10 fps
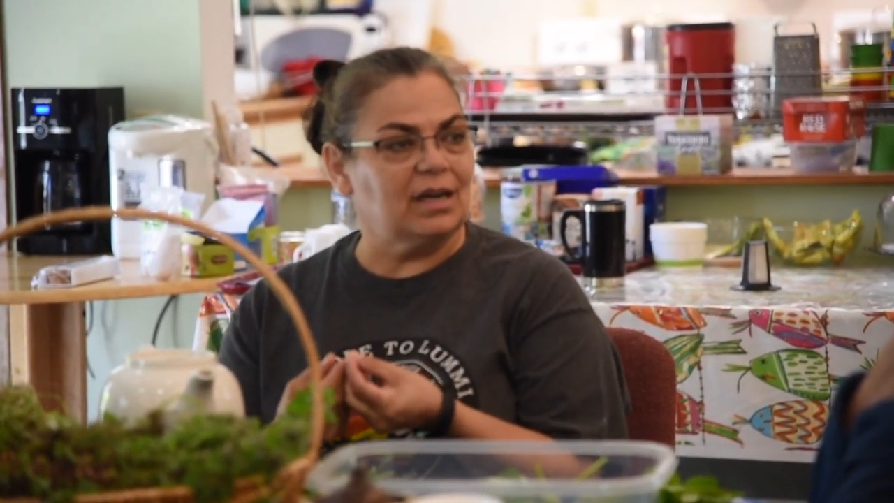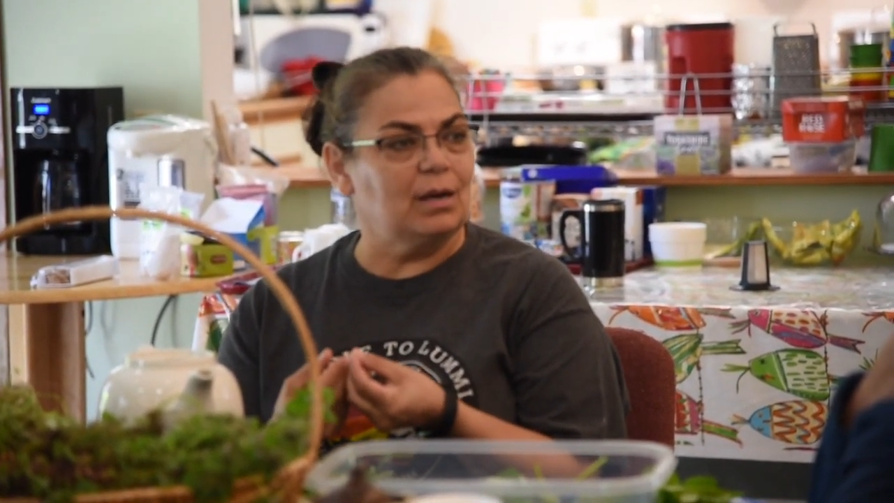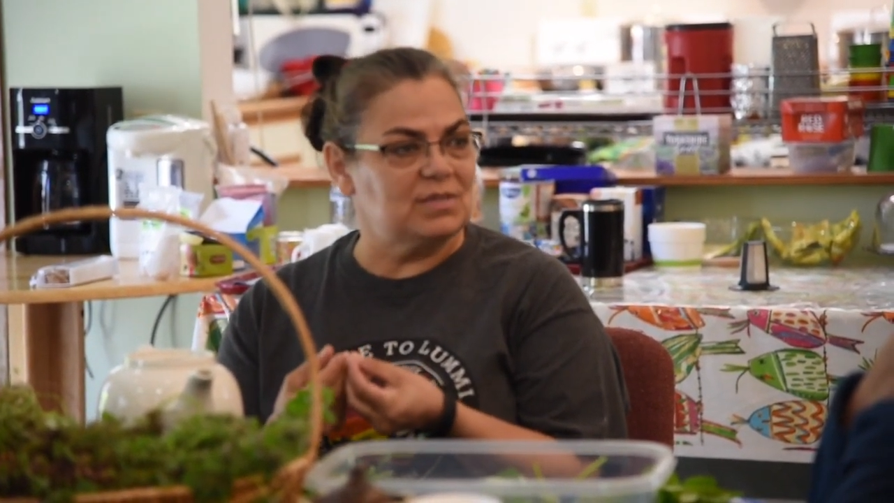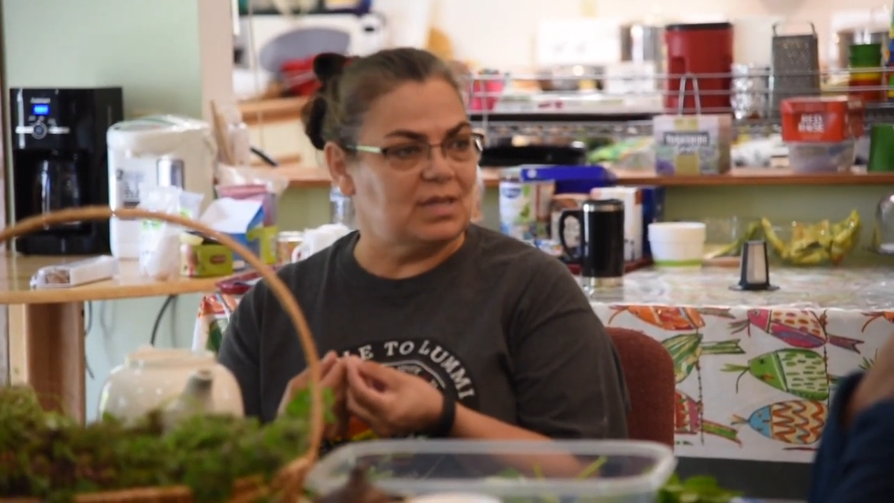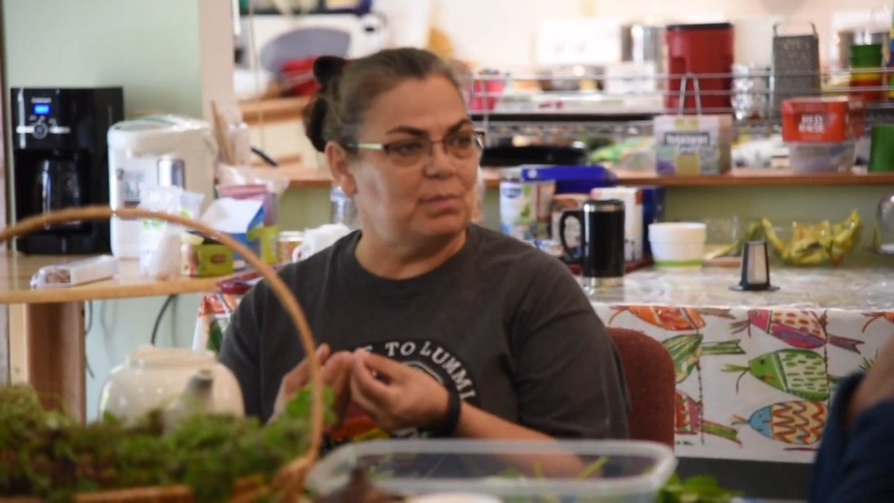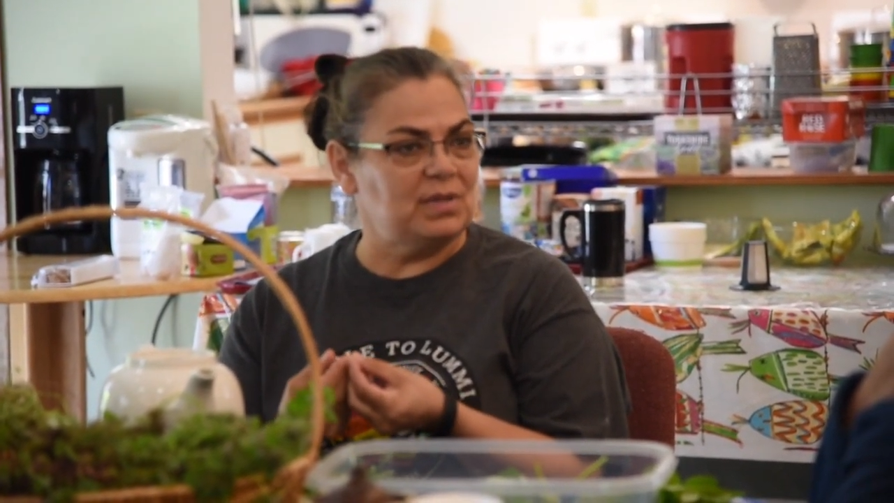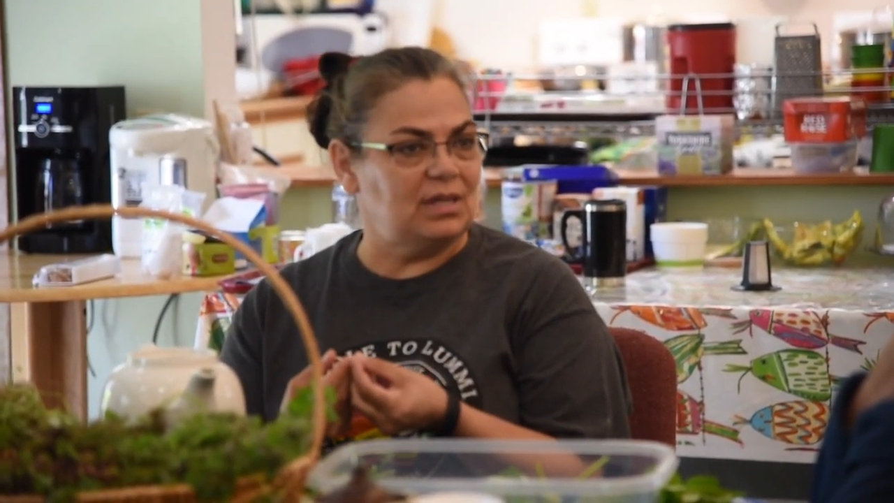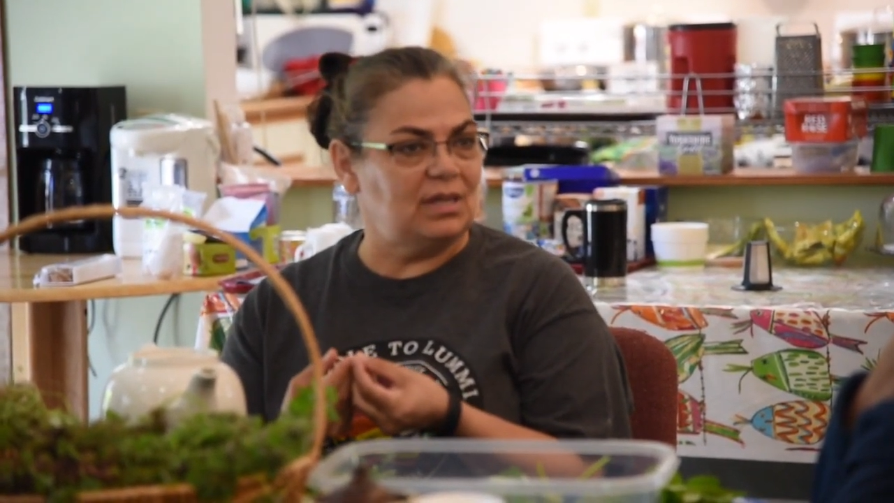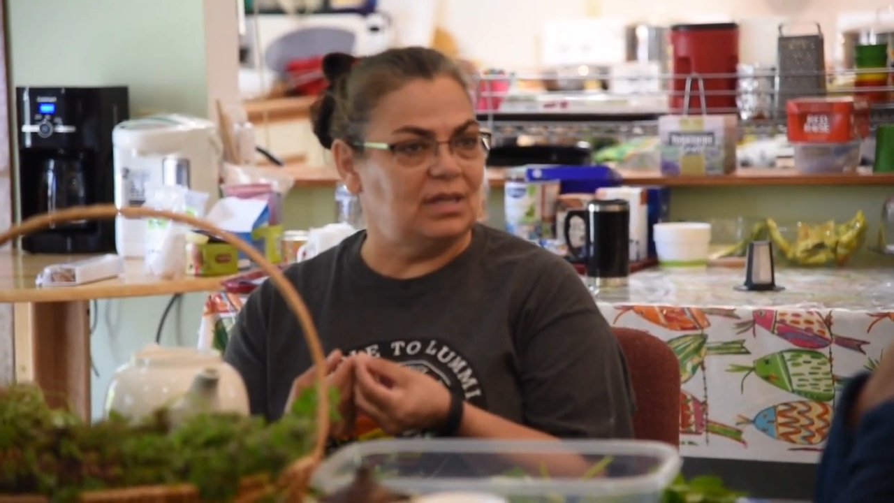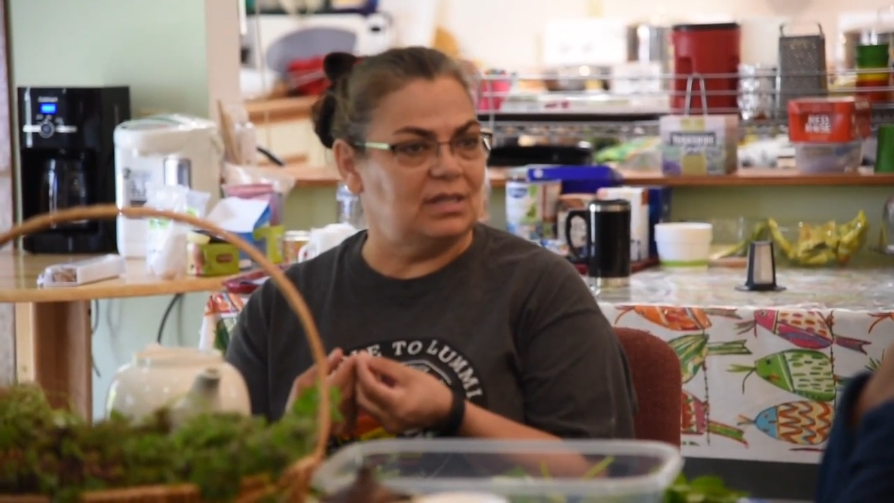comes up
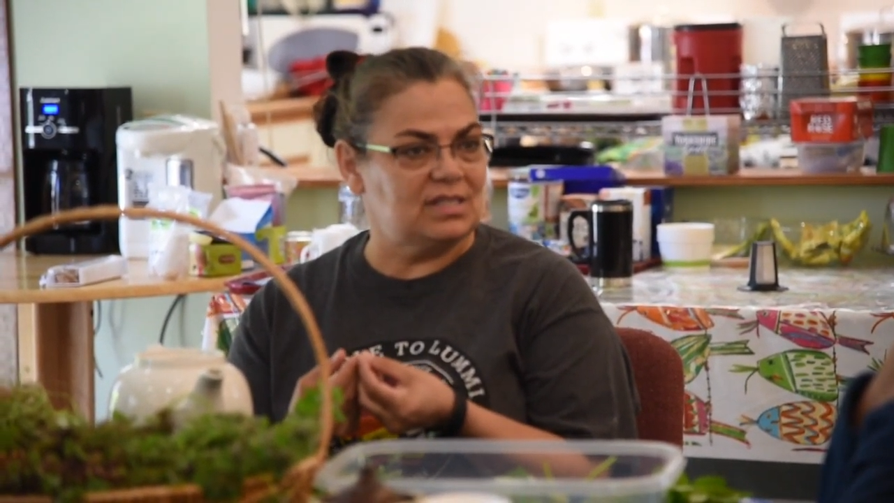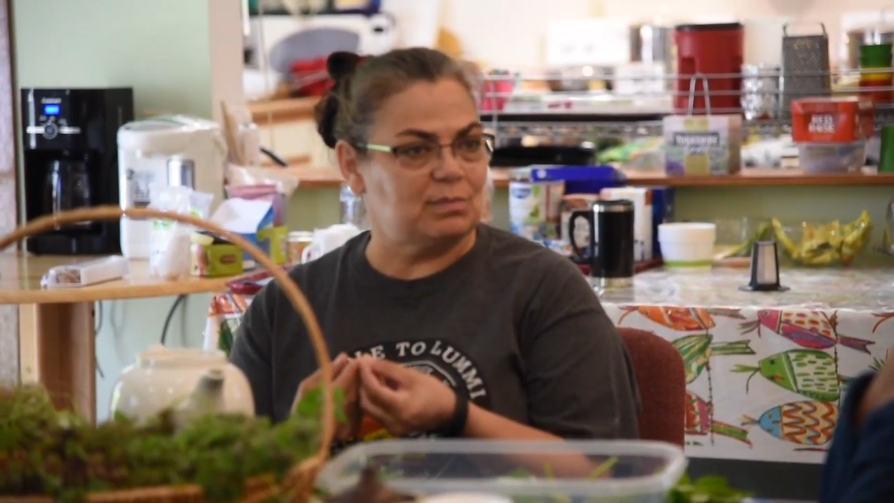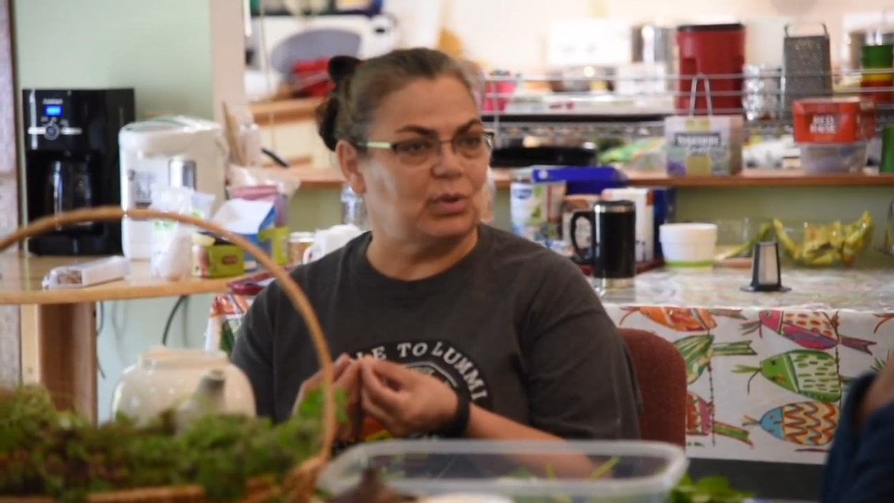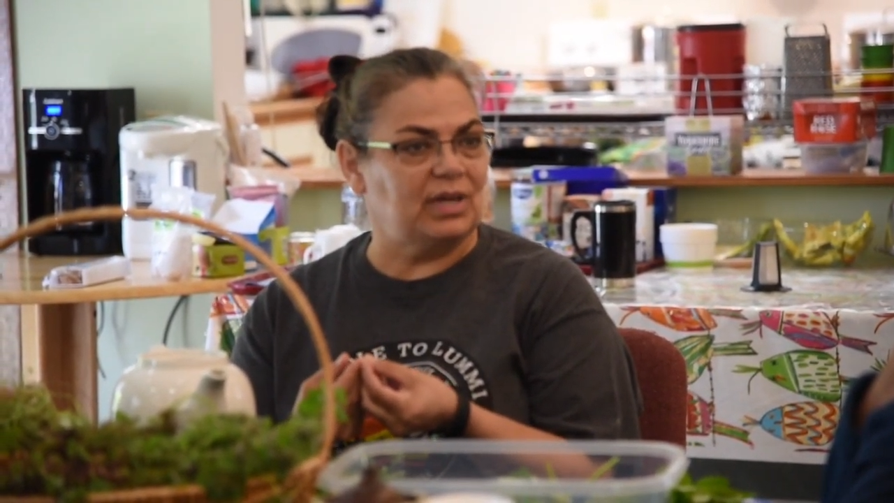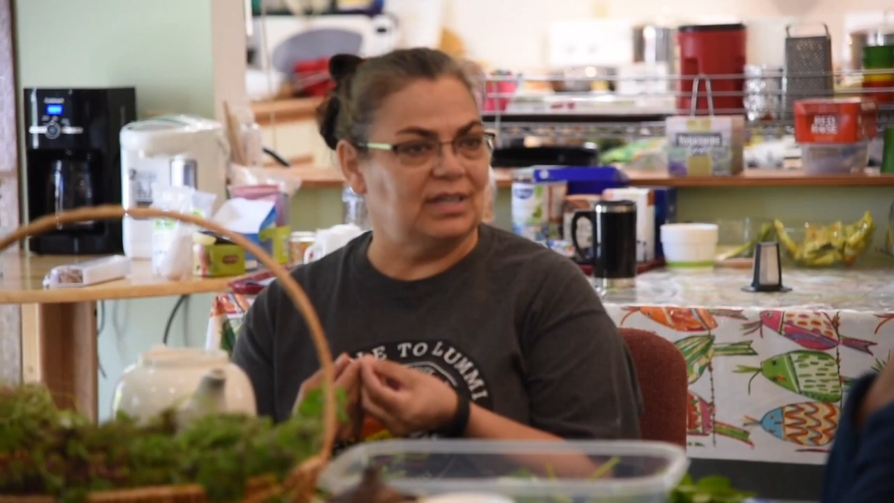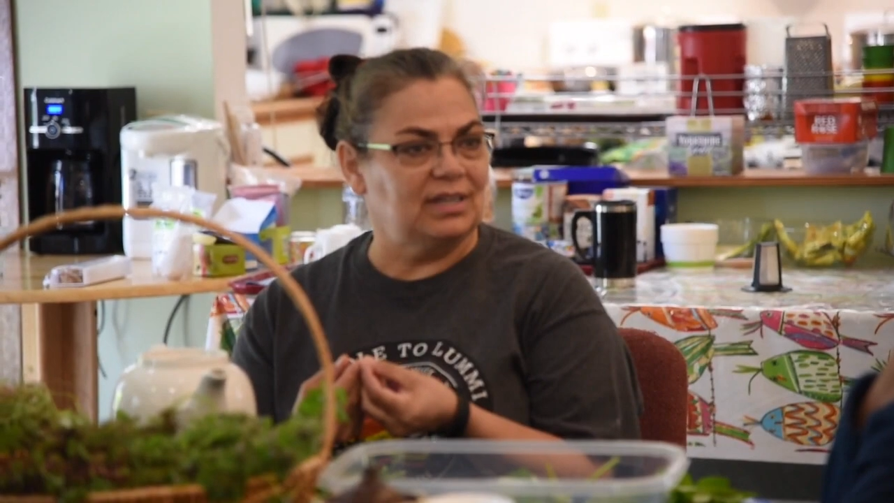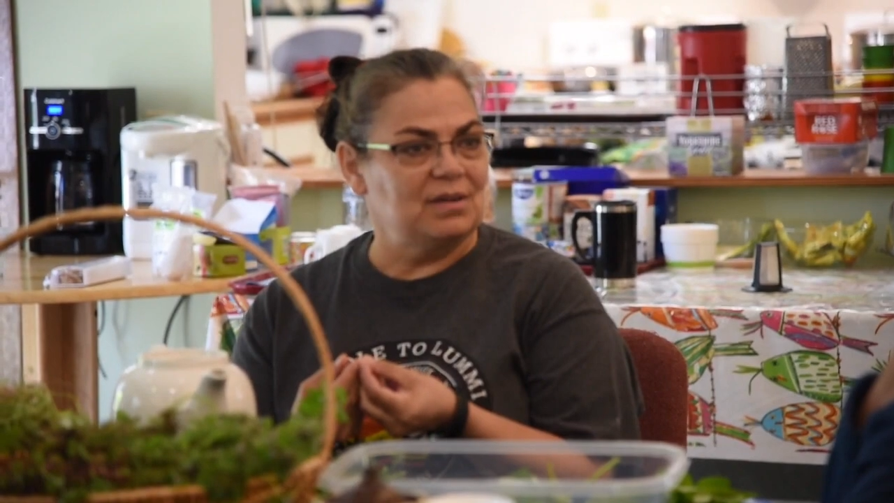in the spring.